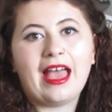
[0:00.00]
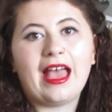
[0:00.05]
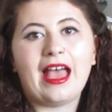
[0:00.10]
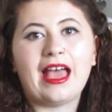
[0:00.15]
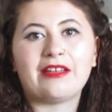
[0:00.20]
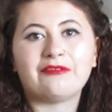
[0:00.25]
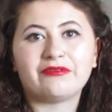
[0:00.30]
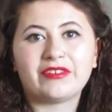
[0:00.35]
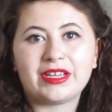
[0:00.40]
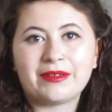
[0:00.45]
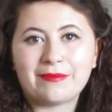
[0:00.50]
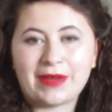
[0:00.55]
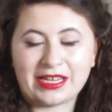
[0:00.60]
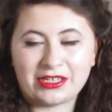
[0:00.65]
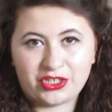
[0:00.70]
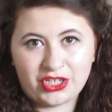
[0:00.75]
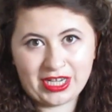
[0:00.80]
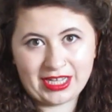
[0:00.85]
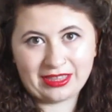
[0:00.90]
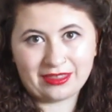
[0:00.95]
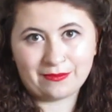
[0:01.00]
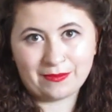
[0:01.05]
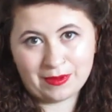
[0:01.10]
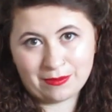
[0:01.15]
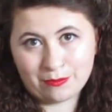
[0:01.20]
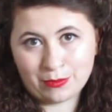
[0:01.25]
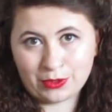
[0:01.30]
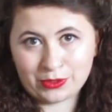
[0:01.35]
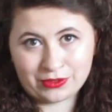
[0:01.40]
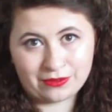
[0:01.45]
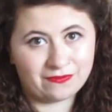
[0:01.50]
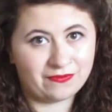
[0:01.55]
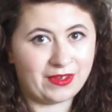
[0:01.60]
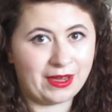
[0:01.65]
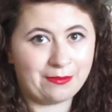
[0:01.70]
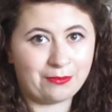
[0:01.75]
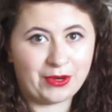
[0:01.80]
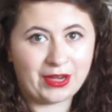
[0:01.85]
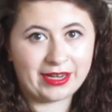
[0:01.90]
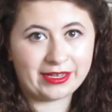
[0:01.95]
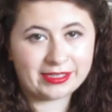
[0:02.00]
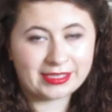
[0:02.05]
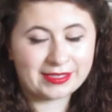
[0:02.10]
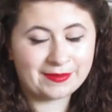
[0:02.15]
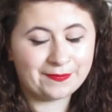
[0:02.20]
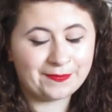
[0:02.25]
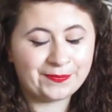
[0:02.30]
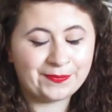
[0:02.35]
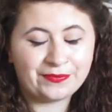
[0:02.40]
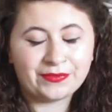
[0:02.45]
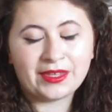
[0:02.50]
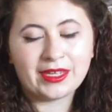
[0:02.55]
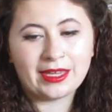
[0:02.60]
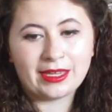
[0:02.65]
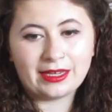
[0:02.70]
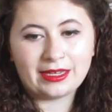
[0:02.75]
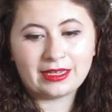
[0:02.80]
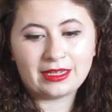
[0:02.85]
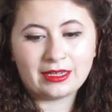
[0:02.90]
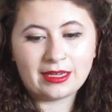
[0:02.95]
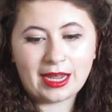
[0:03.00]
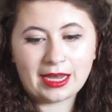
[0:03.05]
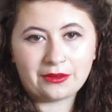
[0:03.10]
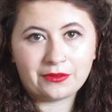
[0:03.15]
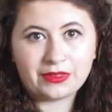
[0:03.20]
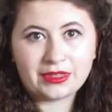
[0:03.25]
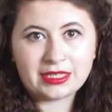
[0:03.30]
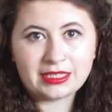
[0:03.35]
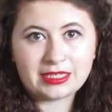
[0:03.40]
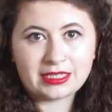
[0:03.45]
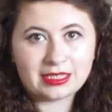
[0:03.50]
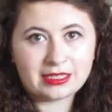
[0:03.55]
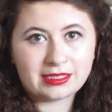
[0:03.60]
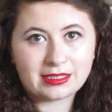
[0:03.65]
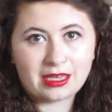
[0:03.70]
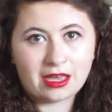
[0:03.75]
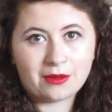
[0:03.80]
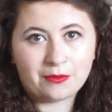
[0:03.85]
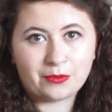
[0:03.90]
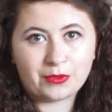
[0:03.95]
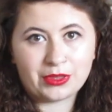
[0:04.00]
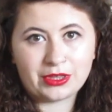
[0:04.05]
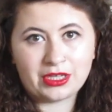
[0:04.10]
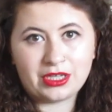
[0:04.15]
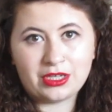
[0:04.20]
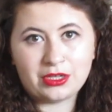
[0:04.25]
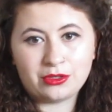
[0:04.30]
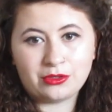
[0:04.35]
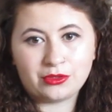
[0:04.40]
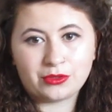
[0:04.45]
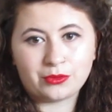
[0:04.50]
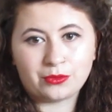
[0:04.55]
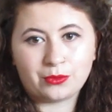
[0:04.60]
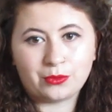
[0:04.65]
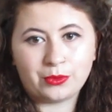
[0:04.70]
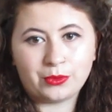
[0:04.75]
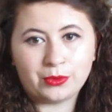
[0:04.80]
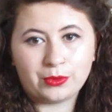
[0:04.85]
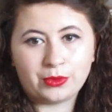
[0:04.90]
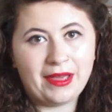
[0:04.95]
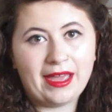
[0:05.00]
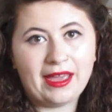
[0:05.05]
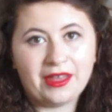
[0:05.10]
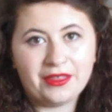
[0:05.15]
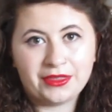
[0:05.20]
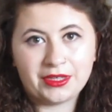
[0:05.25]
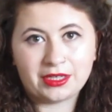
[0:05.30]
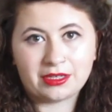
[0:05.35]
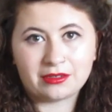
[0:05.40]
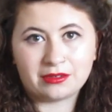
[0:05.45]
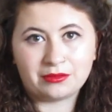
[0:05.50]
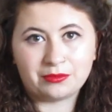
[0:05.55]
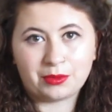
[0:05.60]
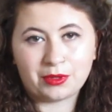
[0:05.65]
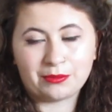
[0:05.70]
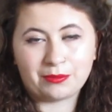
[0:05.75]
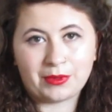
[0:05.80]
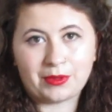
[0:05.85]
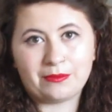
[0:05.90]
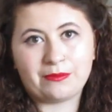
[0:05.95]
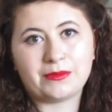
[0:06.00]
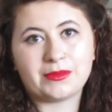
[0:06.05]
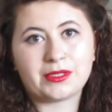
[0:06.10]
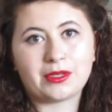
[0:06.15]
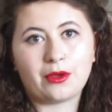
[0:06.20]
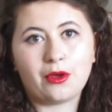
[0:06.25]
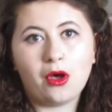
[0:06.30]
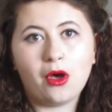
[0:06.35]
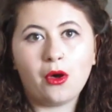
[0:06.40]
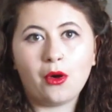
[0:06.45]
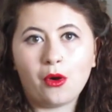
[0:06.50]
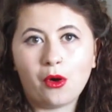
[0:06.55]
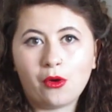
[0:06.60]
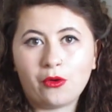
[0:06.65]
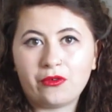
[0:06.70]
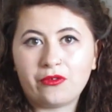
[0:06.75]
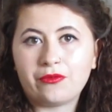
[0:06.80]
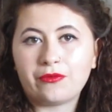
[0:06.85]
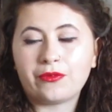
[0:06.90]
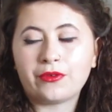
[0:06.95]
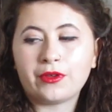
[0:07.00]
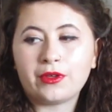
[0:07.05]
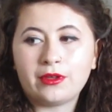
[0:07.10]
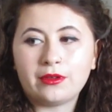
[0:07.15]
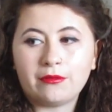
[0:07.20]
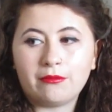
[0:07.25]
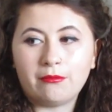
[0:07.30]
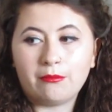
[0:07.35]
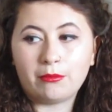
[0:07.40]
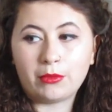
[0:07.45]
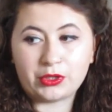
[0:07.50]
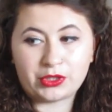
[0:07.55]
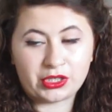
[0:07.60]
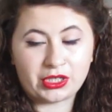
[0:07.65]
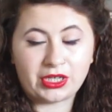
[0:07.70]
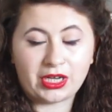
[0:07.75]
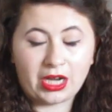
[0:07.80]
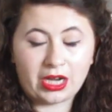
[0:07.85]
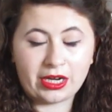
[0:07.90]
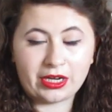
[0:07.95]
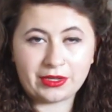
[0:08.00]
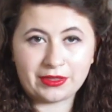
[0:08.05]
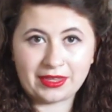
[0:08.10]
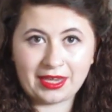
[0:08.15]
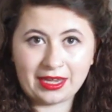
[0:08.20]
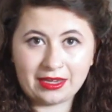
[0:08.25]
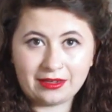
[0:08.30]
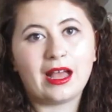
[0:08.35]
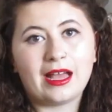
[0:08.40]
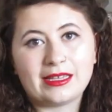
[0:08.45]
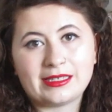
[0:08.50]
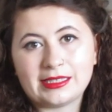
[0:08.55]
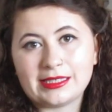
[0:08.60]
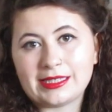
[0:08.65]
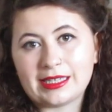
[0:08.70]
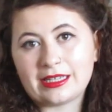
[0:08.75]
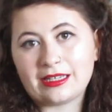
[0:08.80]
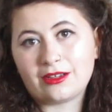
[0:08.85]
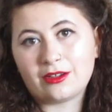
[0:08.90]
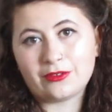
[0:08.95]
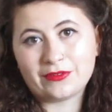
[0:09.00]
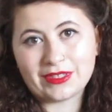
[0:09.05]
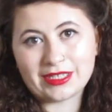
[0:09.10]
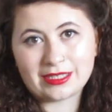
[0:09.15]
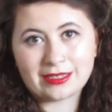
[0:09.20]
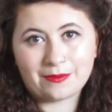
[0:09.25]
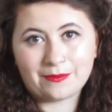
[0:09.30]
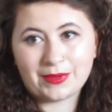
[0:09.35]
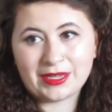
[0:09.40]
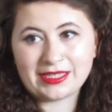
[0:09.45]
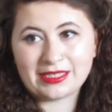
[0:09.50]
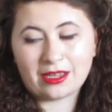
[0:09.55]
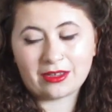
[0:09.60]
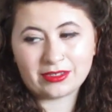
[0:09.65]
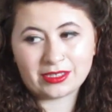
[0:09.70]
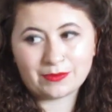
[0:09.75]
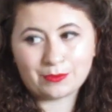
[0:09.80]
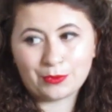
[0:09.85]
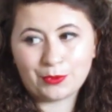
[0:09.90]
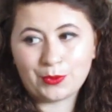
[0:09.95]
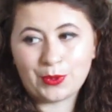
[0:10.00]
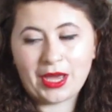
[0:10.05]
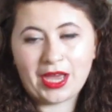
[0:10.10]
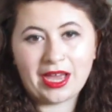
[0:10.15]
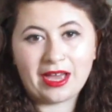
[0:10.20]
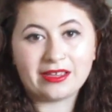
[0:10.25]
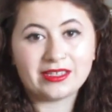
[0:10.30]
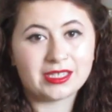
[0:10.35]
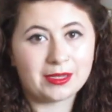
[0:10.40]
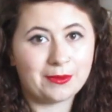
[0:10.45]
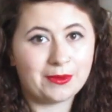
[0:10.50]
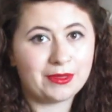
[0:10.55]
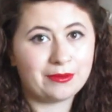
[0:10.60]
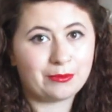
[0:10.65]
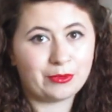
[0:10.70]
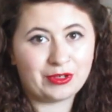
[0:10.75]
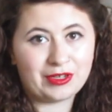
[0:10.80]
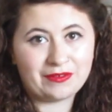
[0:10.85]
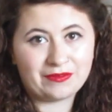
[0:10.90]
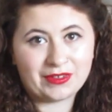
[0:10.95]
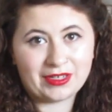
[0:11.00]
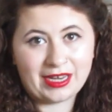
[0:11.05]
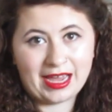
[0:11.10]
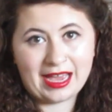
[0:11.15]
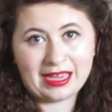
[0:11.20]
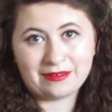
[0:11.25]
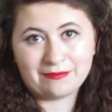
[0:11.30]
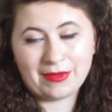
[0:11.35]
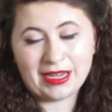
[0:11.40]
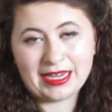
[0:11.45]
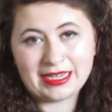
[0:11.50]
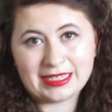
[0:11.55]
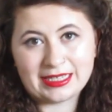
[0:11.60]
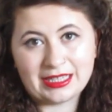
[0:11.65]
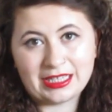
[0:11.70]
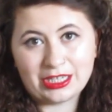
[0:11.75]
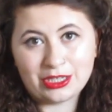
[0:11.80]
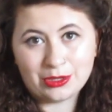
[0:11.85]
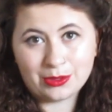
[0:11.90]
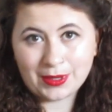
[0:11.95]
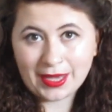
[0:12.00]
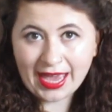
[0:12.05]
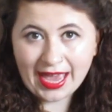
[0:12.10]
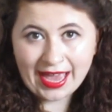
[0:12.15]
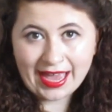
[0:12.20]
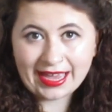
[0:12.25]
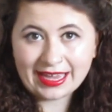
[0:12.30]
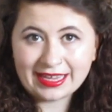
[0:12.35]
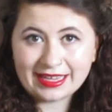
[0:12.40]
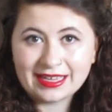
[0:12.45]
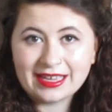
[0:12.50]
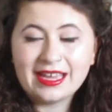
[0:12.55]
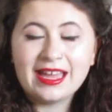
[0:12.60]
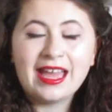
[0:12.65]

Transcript: and reimagining them in modern fabrics. Now, this does come with the usual ethical problems of modern clothing. As I said, a lot of these companies are smaller, some of them are even handmade in the UK,